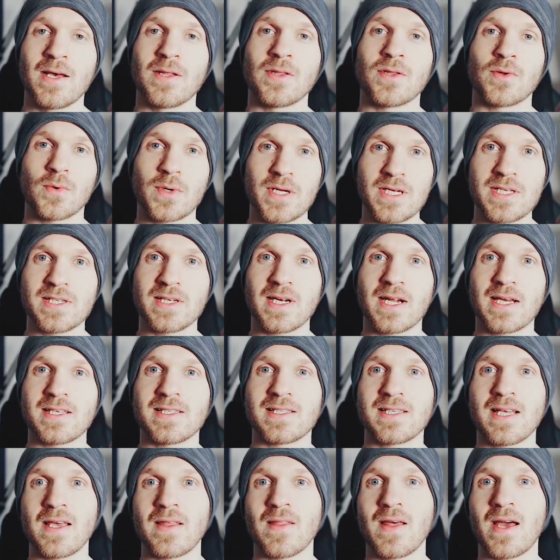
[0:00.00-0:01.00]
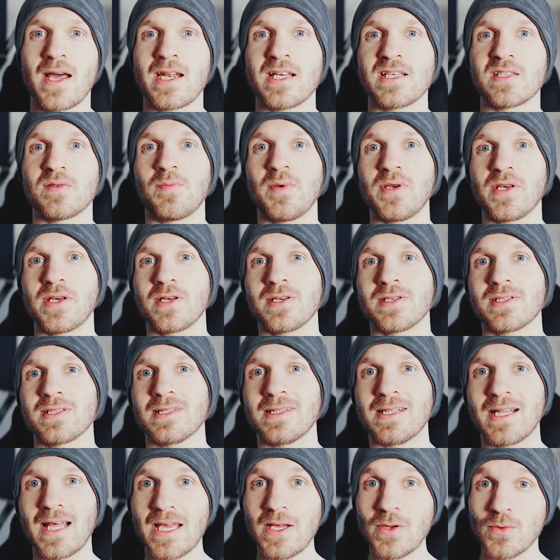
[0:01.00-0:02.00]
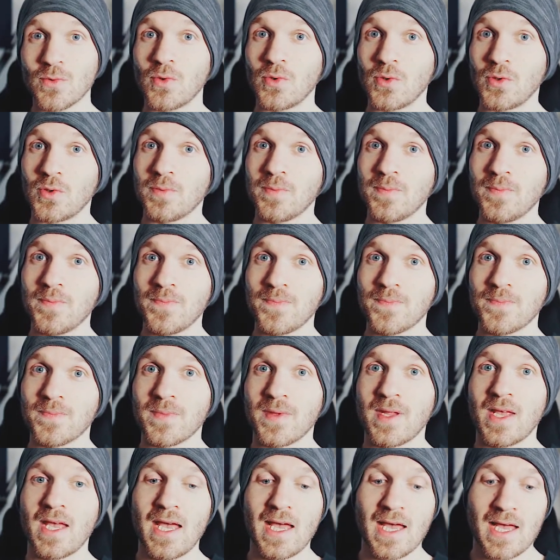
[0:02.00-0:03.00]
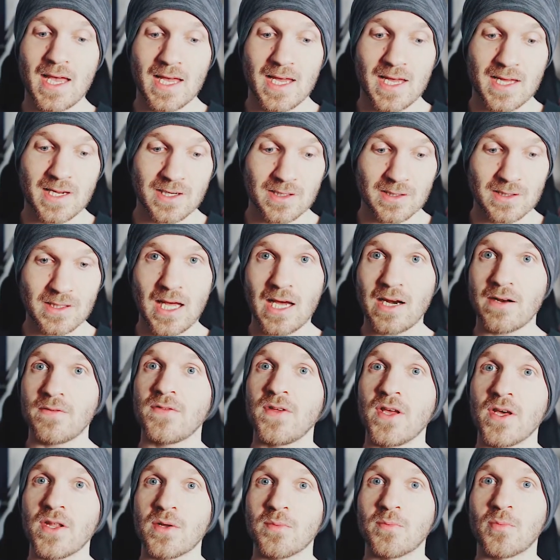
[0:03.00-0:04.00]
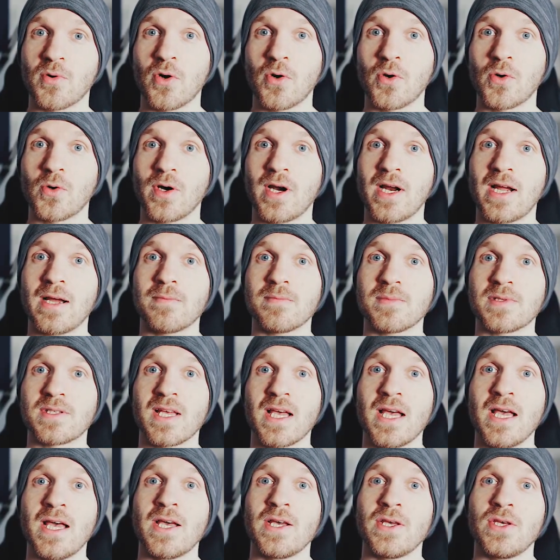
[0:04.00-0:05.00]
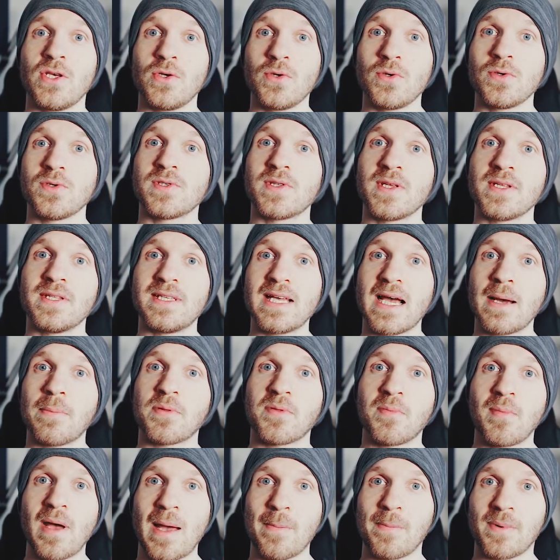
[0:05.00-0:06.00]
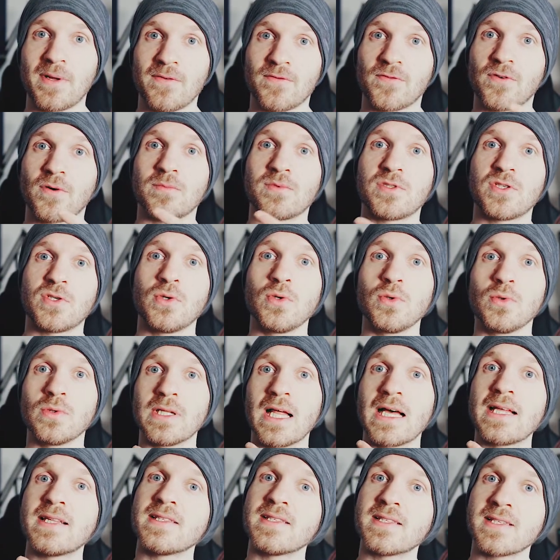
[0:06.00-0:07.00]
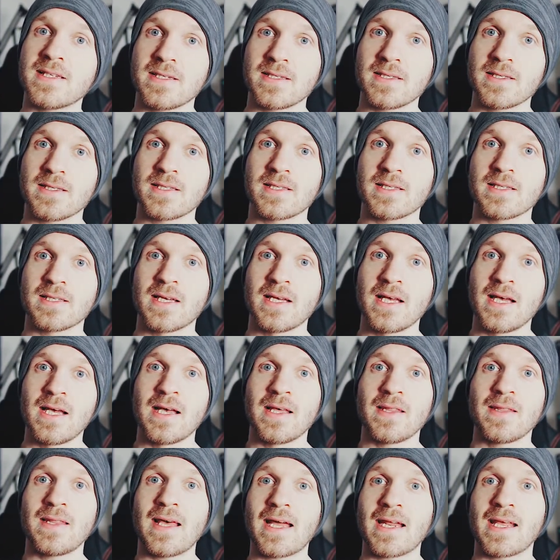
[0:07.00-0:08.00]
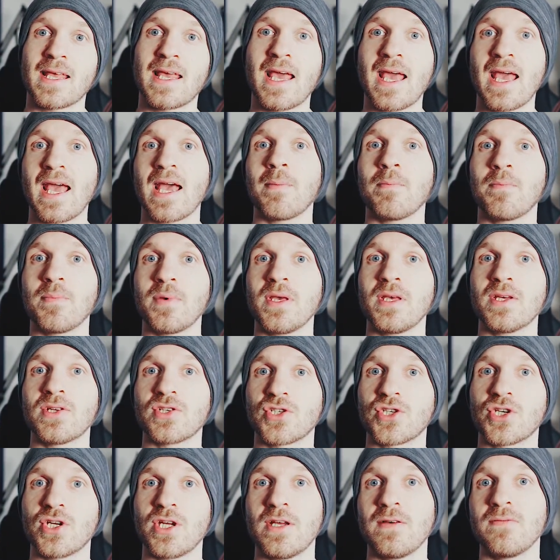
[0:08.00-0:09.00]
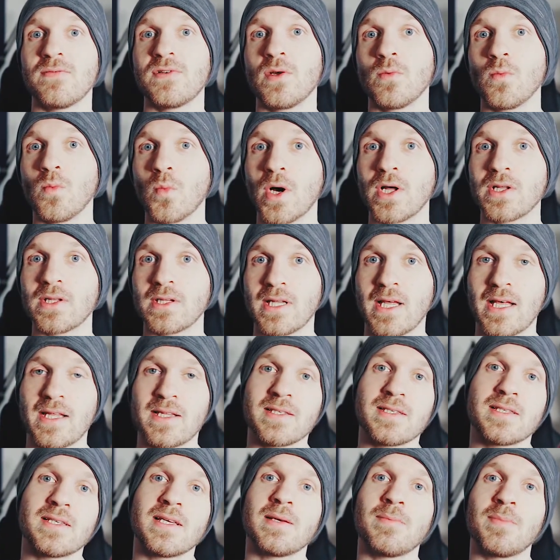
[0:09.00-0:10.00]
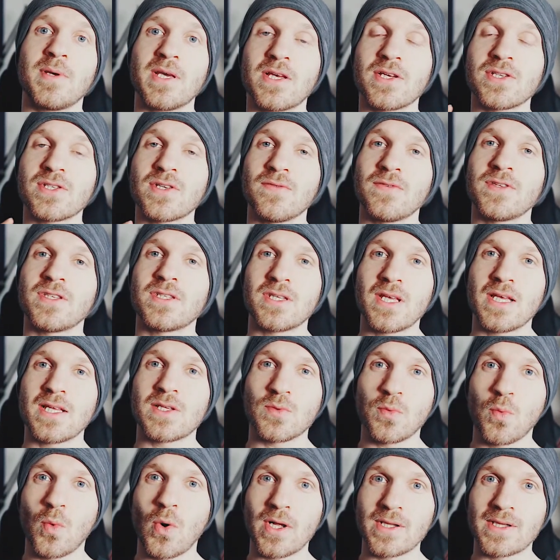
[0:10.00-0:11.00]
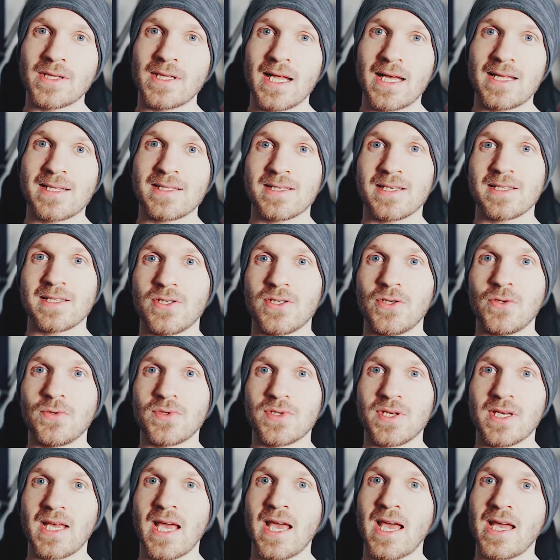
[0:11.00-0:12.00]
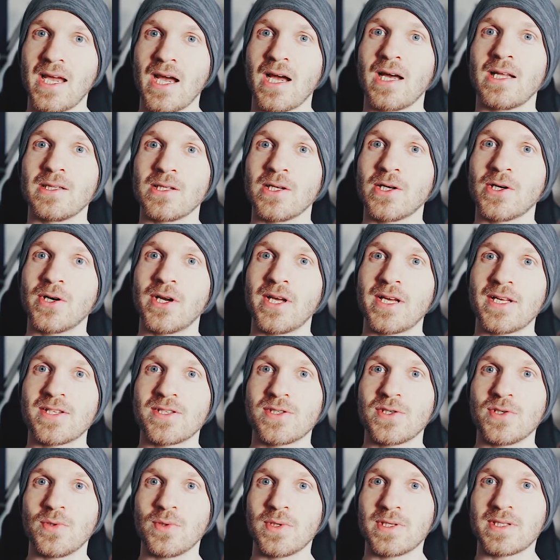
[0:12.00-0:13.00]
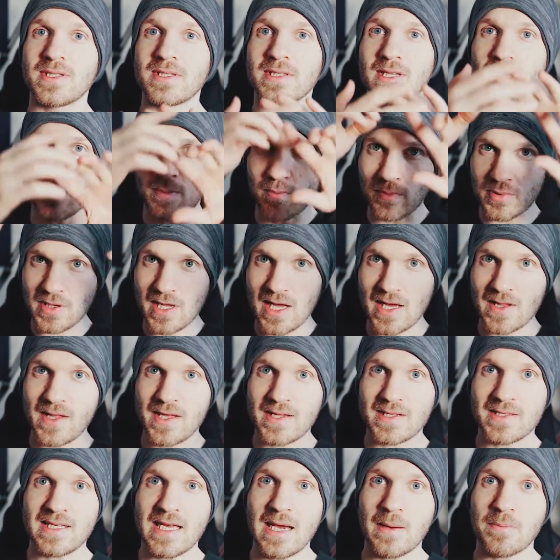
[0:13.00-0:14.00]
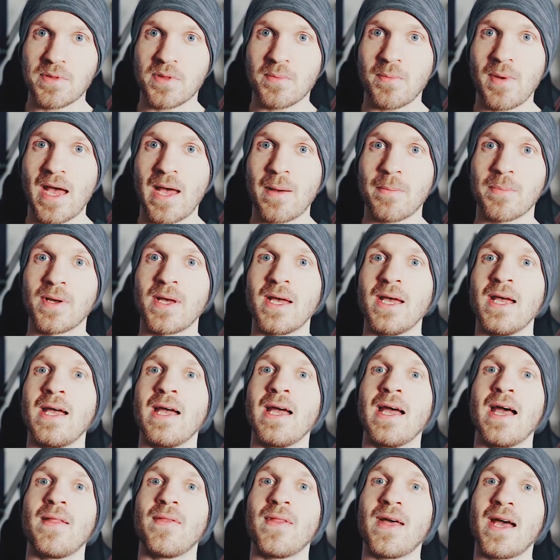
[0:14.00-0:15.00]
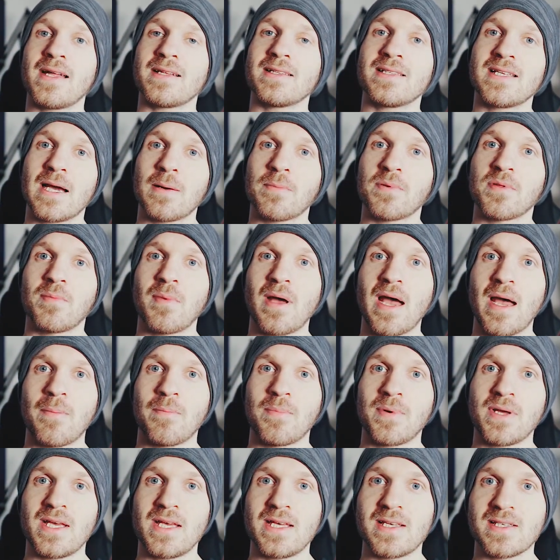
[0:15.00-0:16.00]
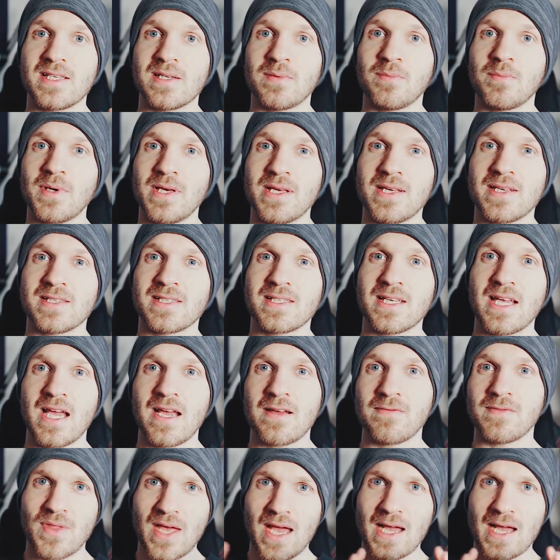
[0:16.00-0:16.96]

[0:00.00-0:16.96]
The reason I say that is because Lightroom and a lot of the other programs use the depth mapping from two lenses that can't be achieved in one lens. Because of it's one lens, using AI learning to apply that depth map, and that depth map isn't being saved.